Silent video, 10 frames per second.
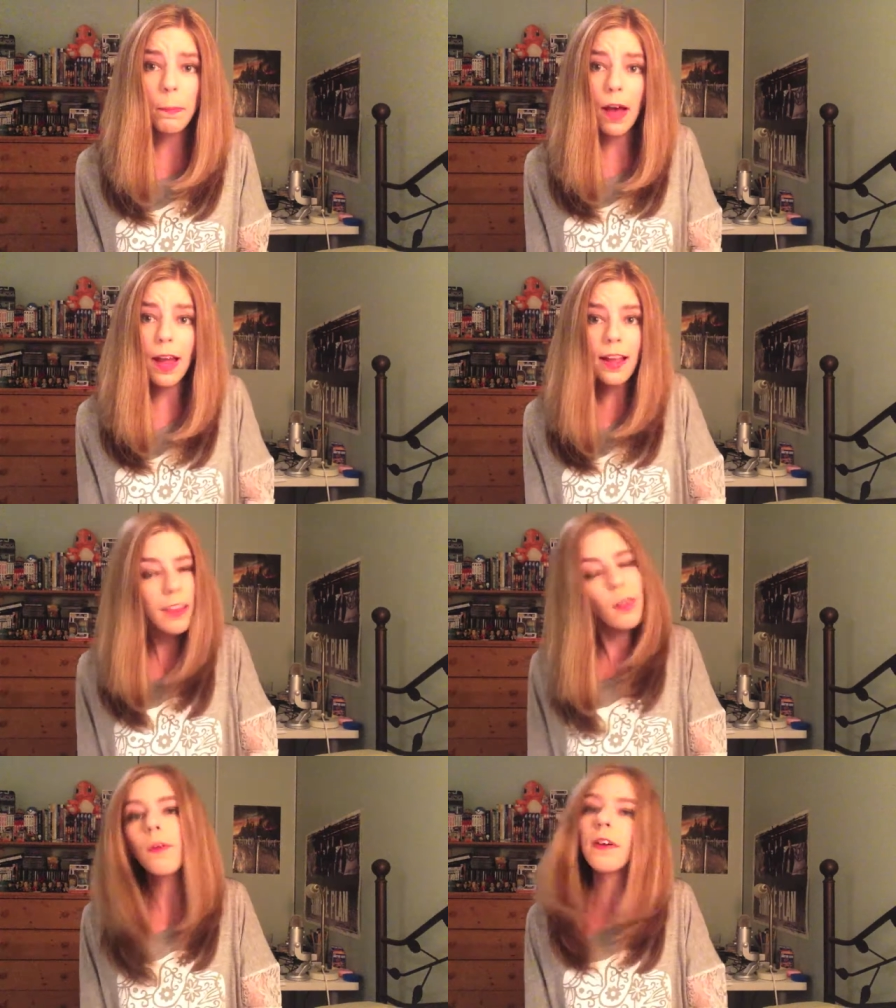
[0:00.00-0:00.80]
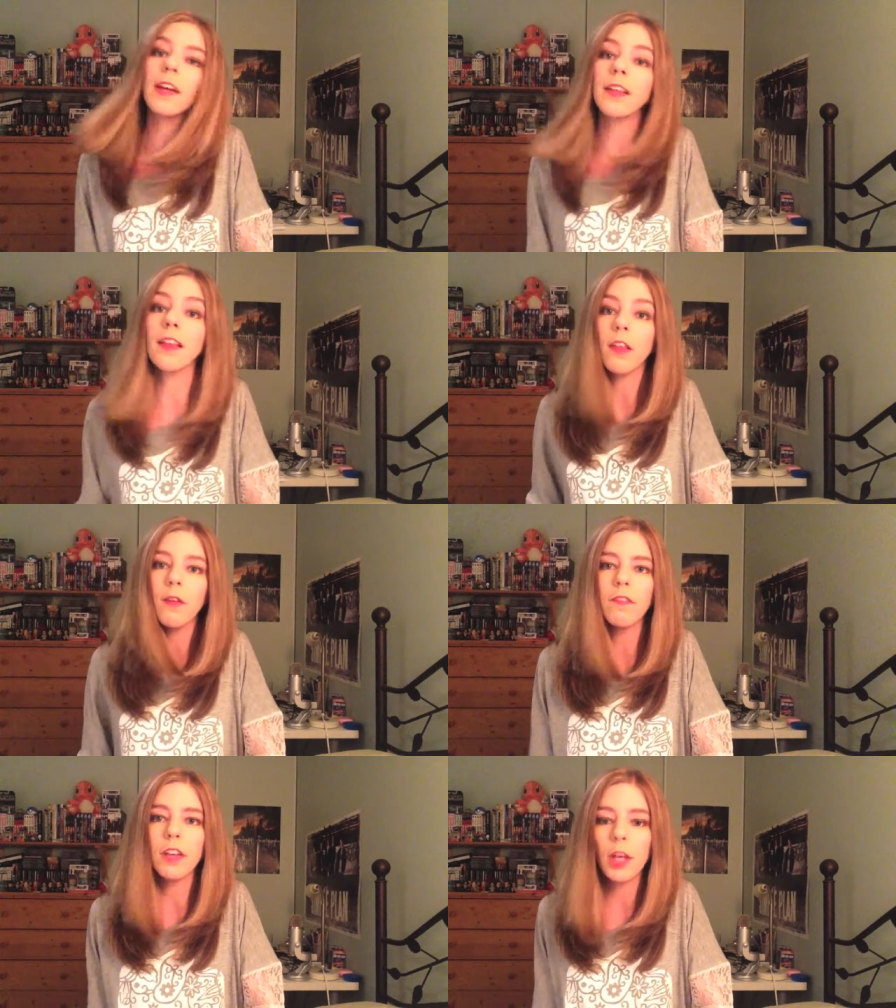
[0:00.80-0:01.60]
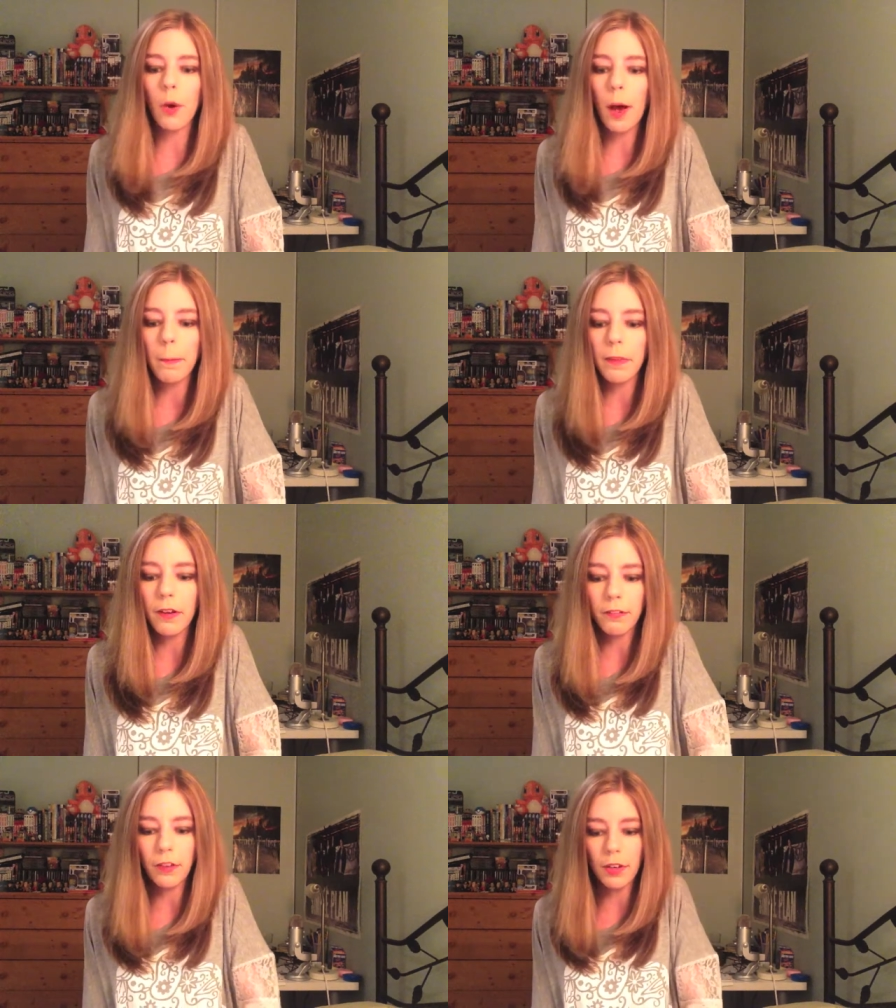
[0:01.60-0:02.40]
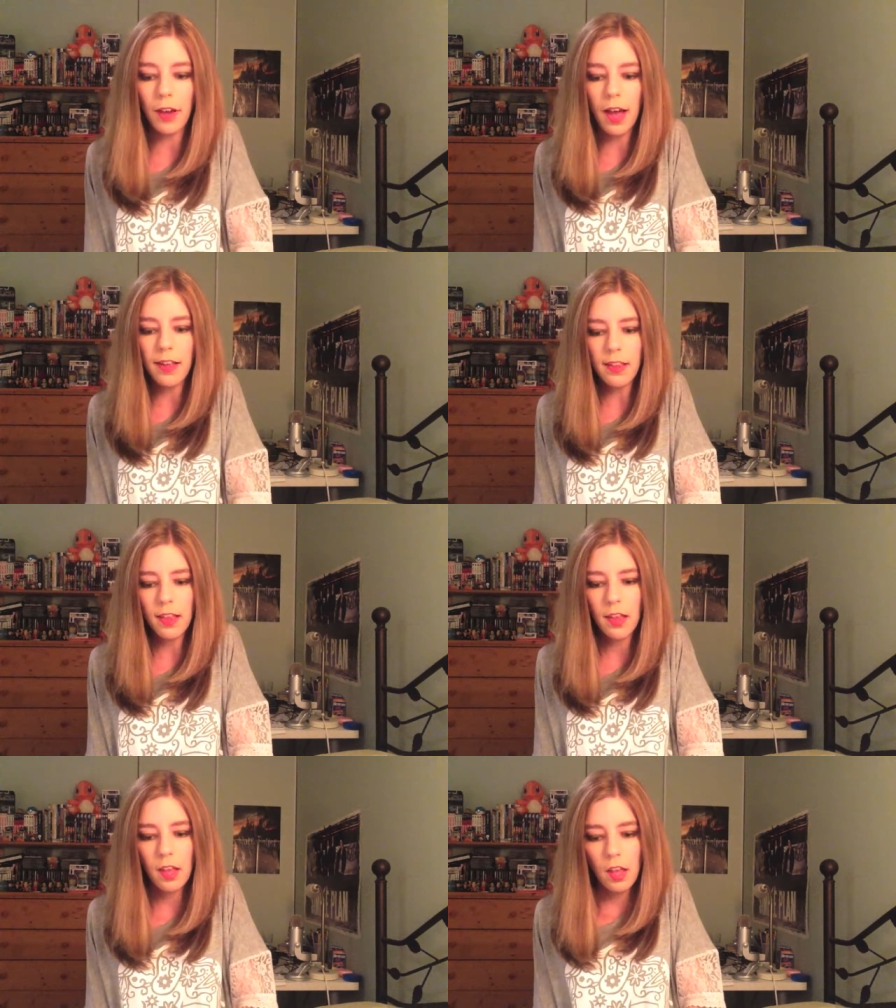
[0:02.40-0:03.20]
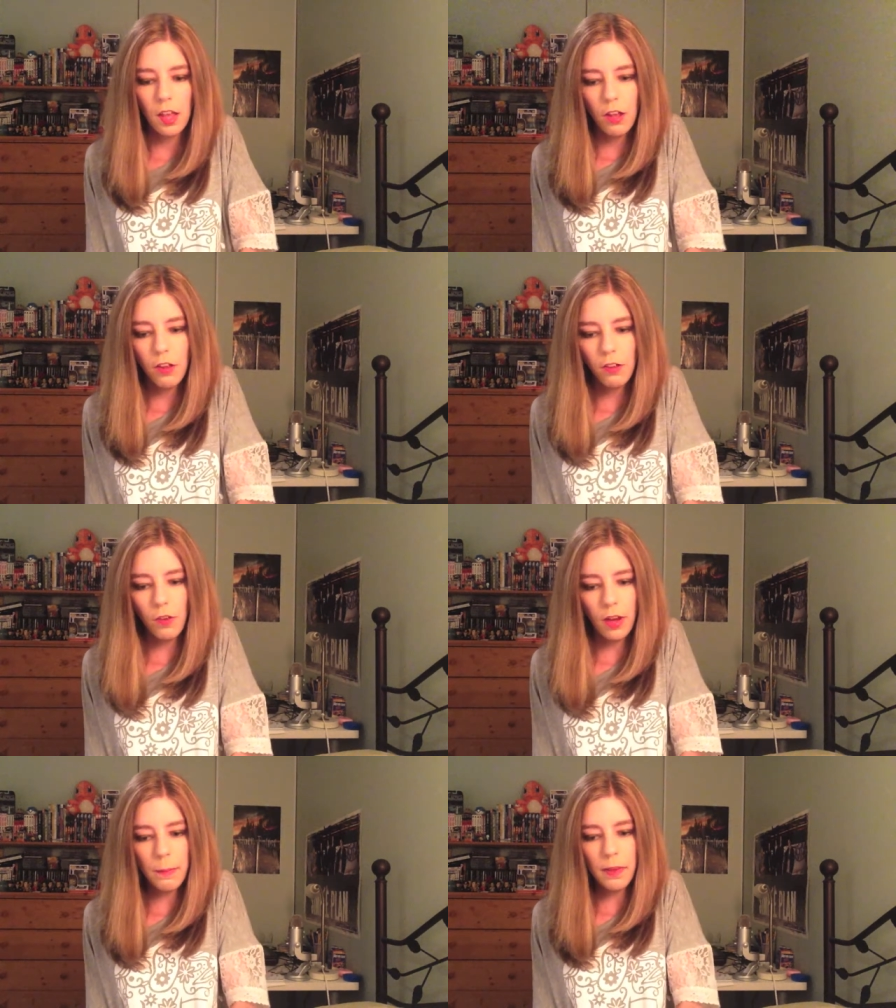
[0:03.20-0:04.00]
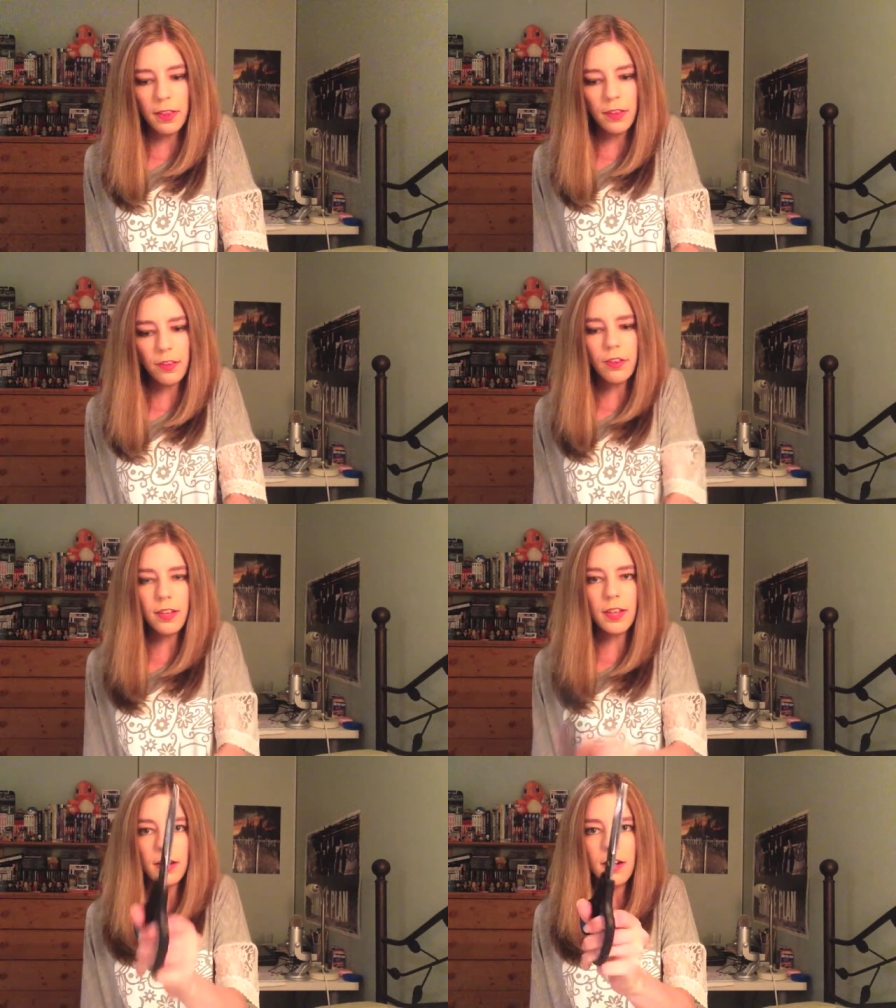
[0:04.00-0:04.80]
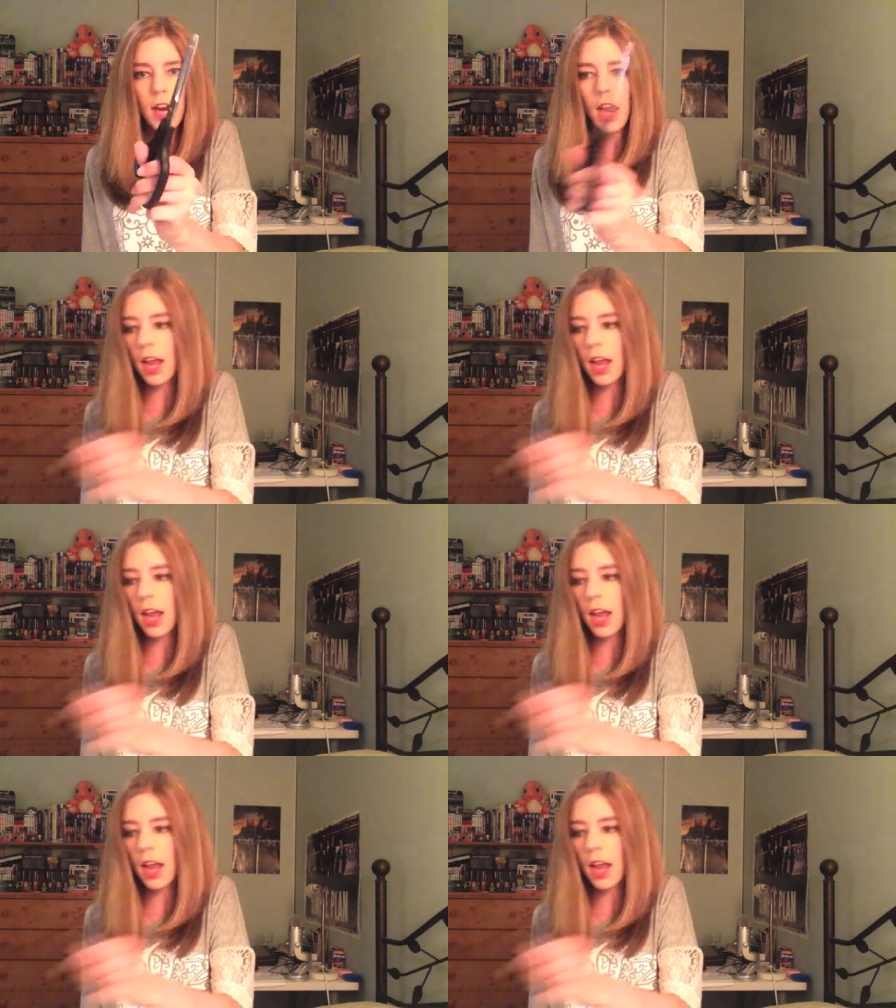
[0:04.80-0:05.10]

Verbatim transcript: but I still wanted to get this video up there for you guys scissors here